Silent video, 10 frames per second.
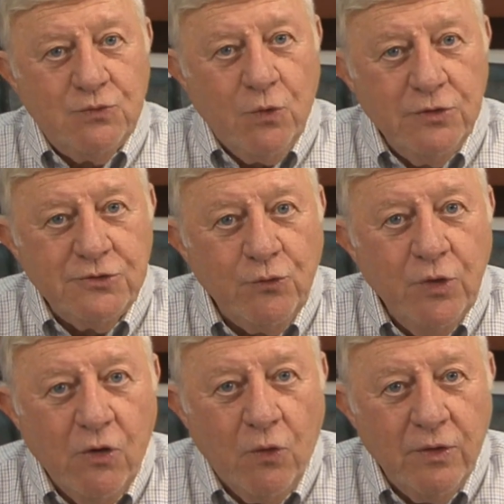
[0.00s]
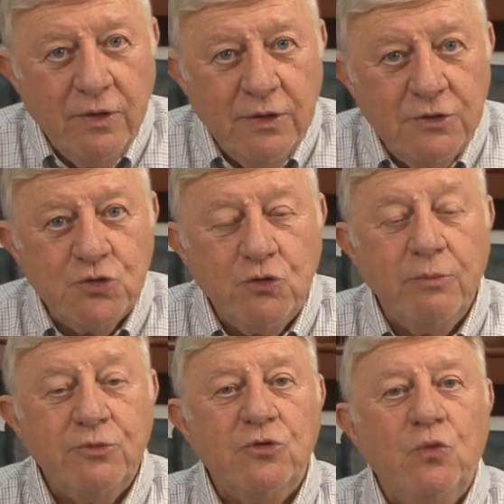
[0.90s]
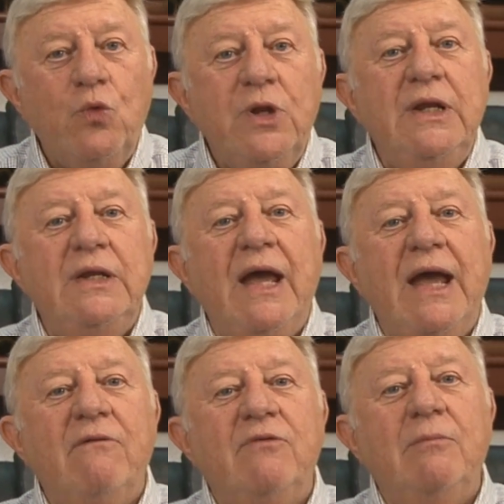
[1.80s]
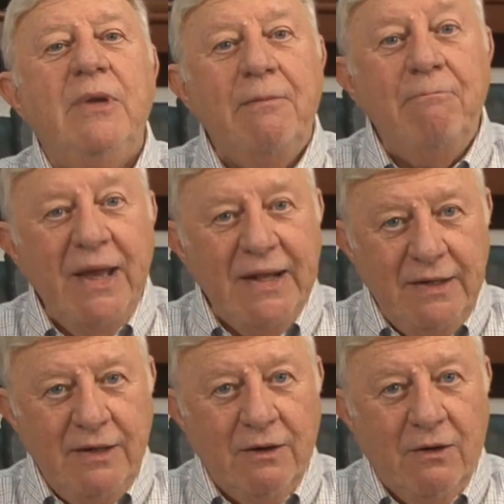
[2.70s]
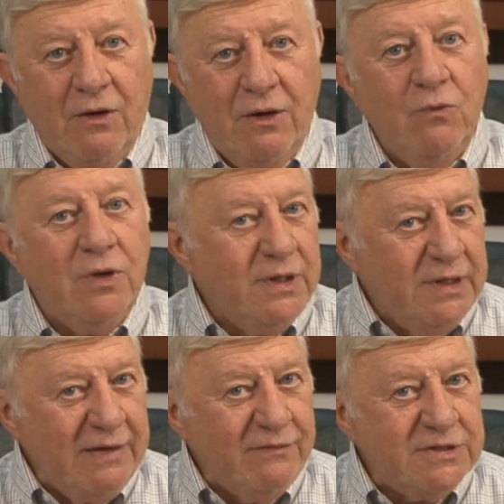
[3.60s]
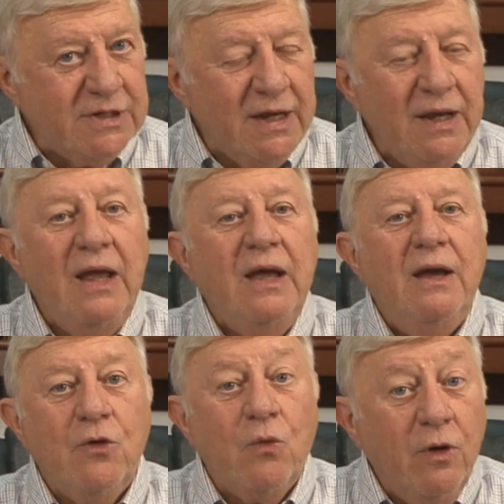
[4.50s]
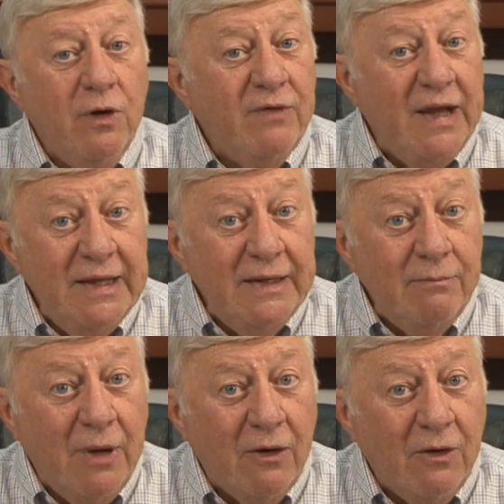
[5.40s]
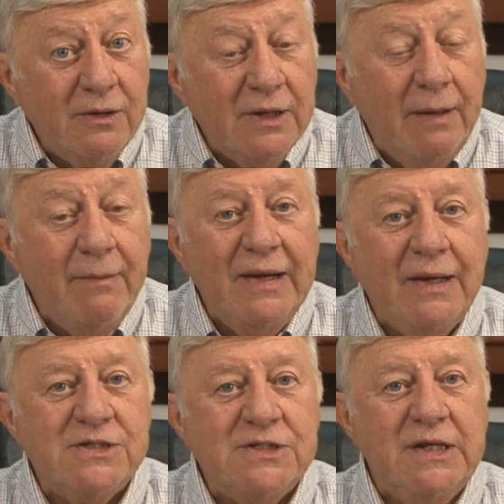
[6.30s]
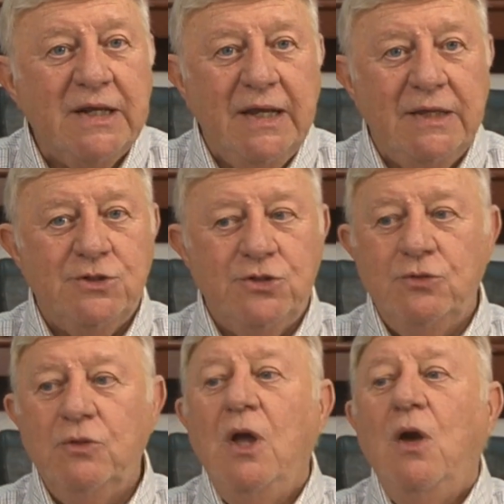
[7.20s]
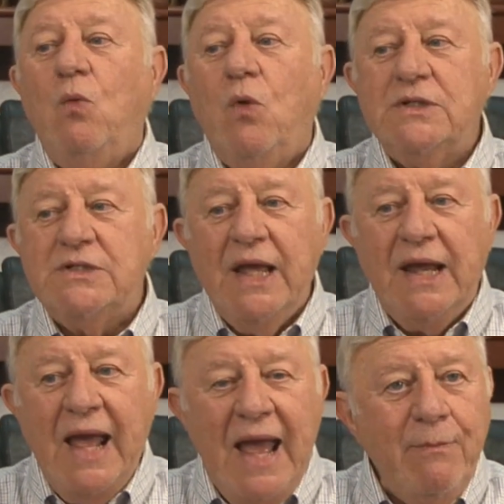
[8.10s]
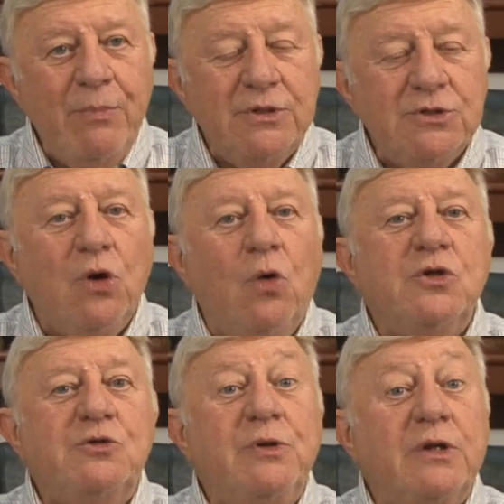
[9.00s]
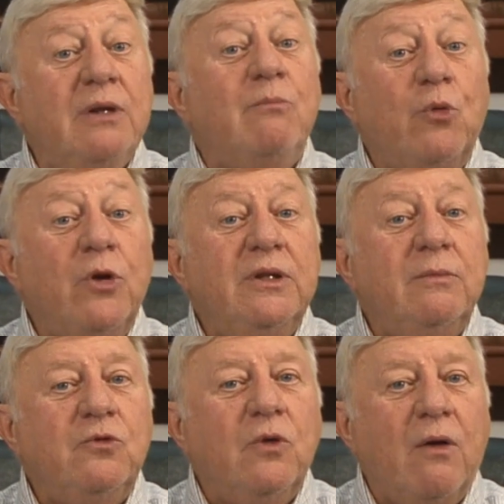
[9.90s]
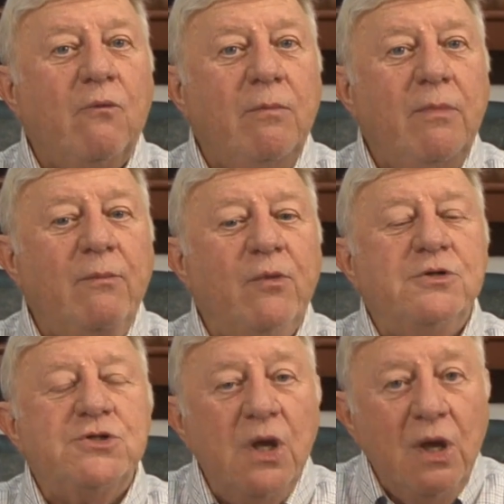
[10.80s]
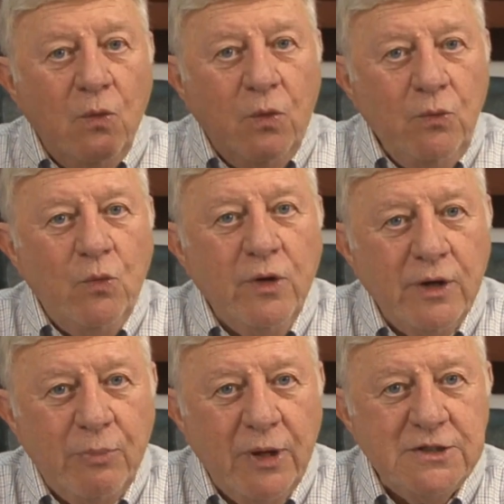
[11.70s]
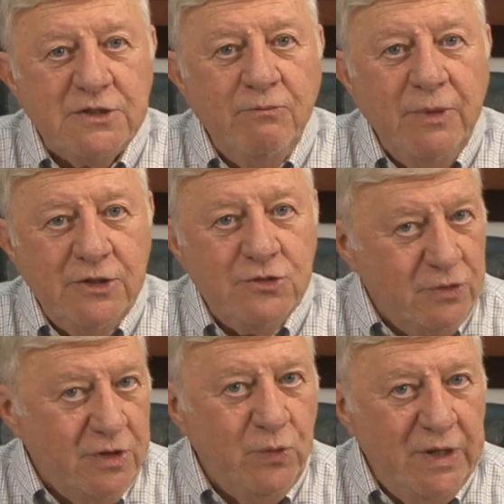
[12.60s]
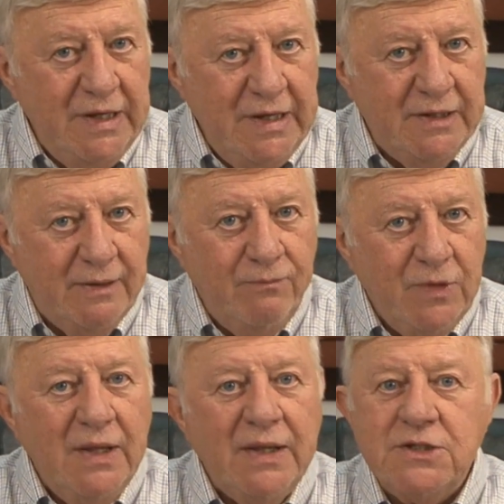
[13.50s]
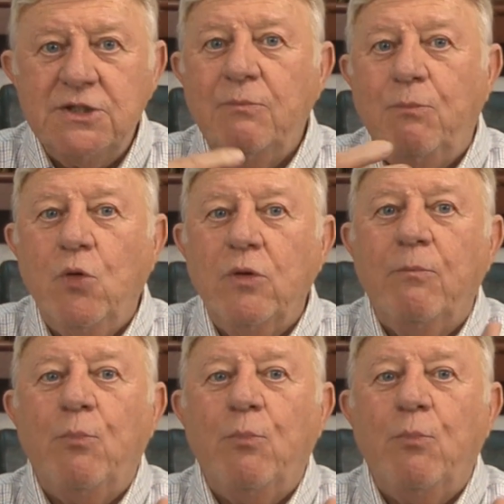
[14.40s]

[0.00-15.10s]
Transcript: words are recorded in the scripture. We need to have them embedded in our heart. What did David say? Your word have I hidden in my heart that I may not sin against you. Once that happens, the Holy Spirit can bring them to our remembrance when we're in a place of ministry and we need them. That's an important